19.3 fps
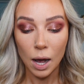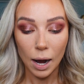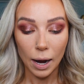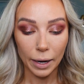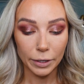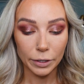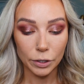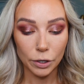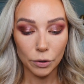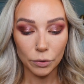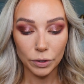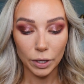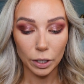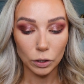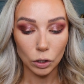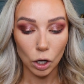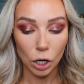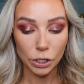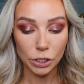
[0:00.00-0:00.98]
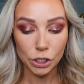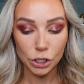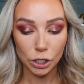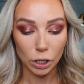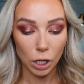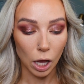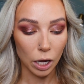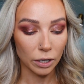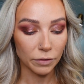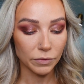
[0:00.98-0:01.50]
I know they launched a
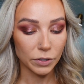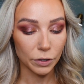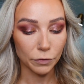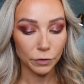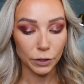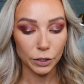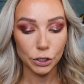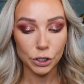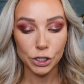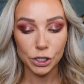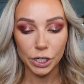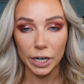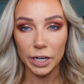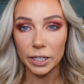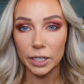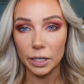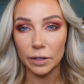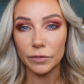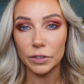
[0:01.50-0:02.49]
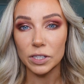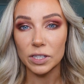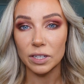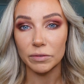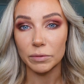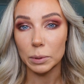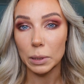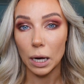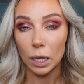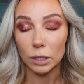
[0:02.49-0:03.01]
lot of different shade, even
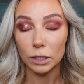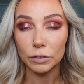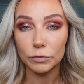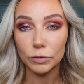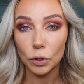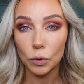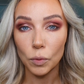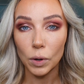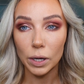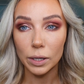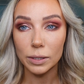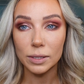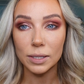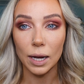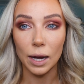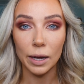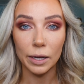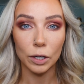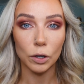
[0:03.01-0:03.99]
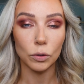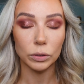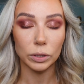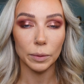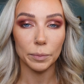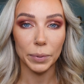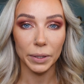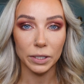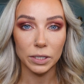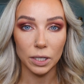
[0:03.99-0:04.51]
some colorful ones. I only
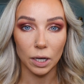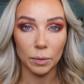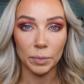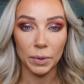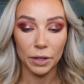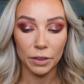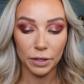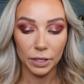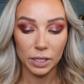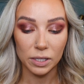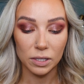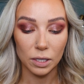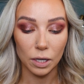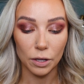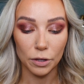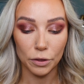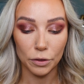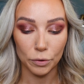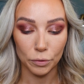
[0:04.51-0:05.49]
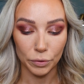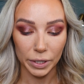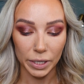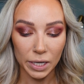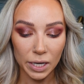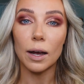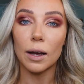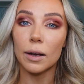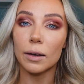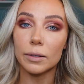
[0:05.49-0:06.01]
picked up these 3.
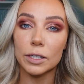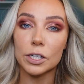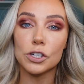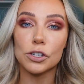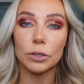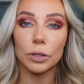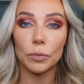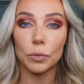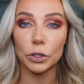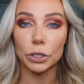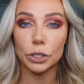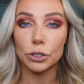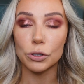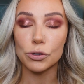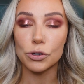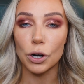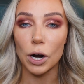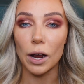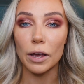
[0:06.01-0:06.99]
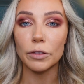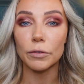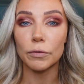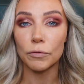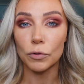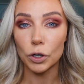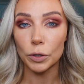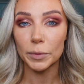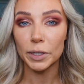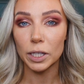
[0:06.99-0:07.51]
I initially wanted to try the
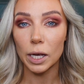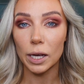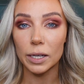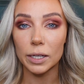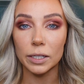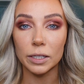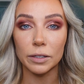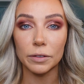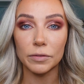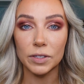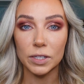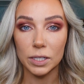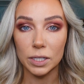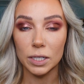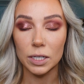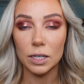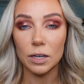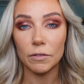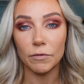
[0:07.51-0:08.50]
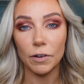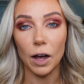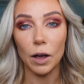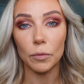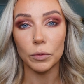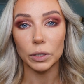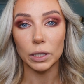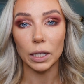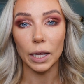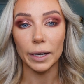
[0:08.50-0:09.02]
formula and see if I
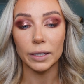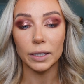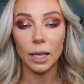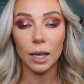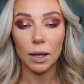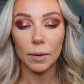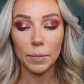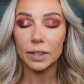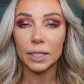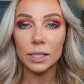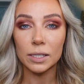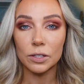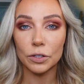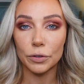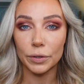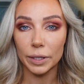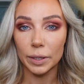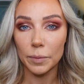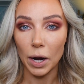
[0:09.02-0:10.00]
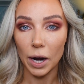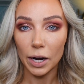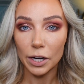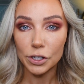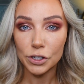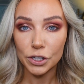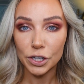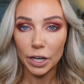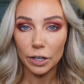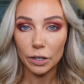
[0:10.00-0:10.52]
would like them. These cream
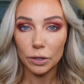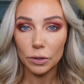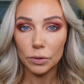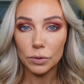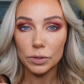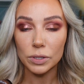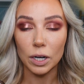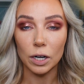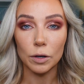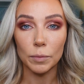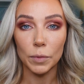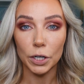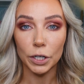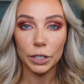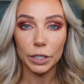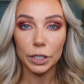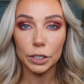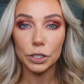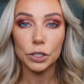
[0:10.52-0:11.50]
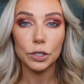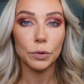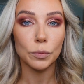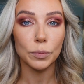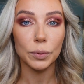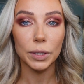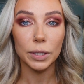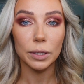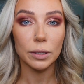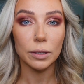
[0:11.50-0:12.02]
eyeshadows are marketed to
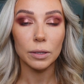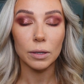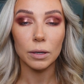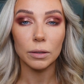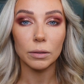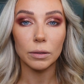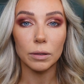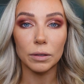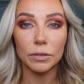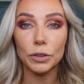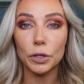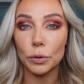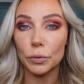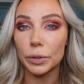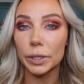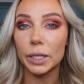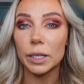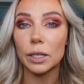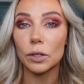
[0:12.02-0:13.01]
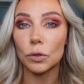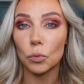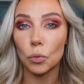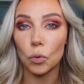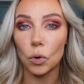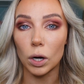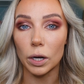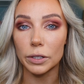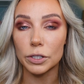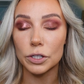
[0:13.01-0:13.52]
be
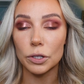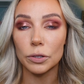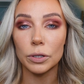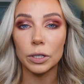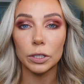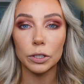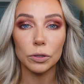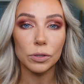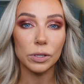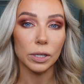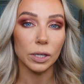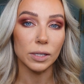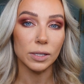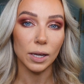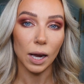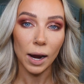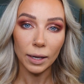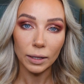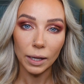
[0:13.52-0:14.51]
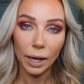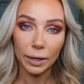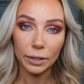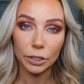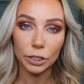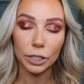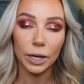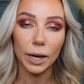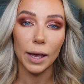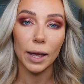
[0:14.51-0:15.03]
3-in-1. So you can use it as
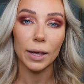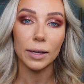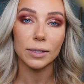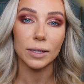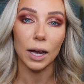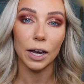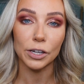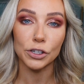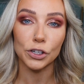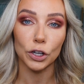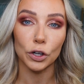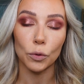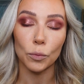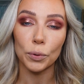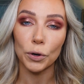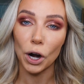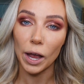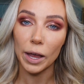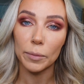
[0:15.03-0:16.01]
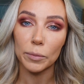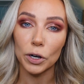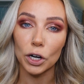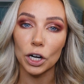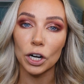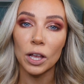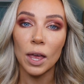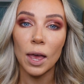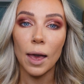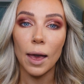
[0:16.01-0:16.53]
eyeliner, as eyeshadow
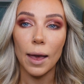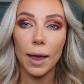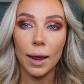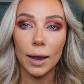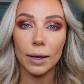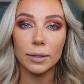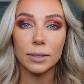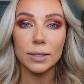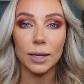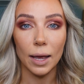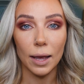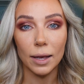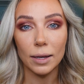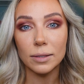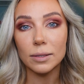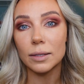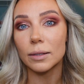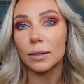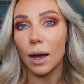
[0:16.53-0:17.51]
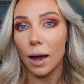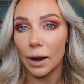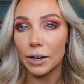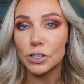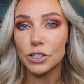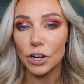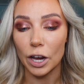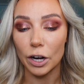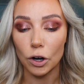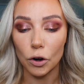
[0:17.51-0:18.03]
primer, and as an
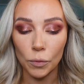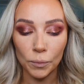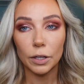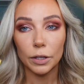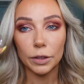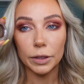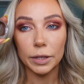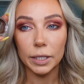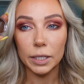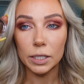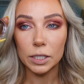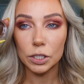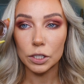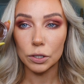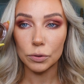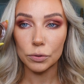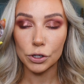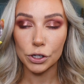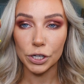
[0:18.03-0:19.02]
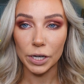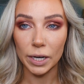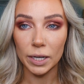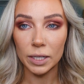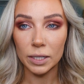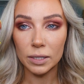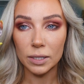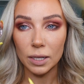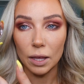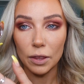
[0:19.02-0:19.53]
eyeshadow. These two
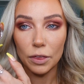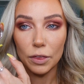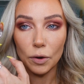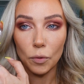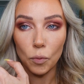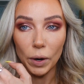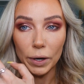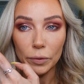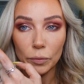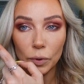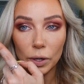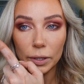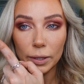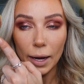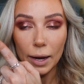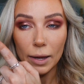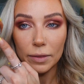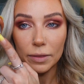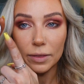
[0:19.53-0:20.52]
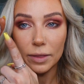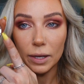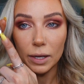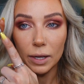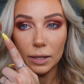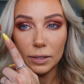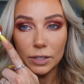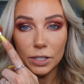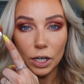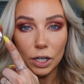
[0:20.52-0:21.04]
shades, the white one and
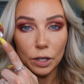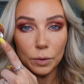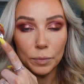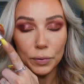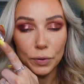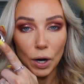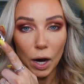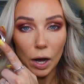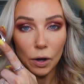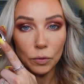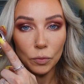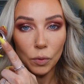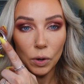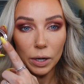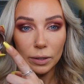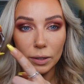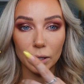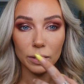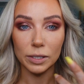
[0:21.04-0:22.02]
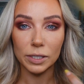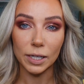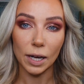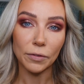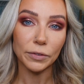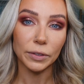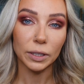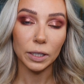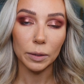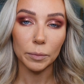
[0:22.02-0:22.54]
the dark brown one, are
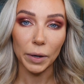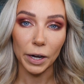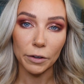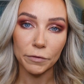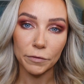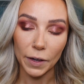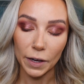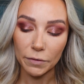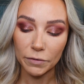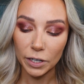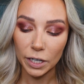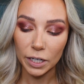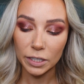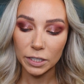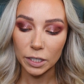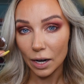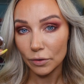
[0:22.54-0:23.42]
definitely my favorite.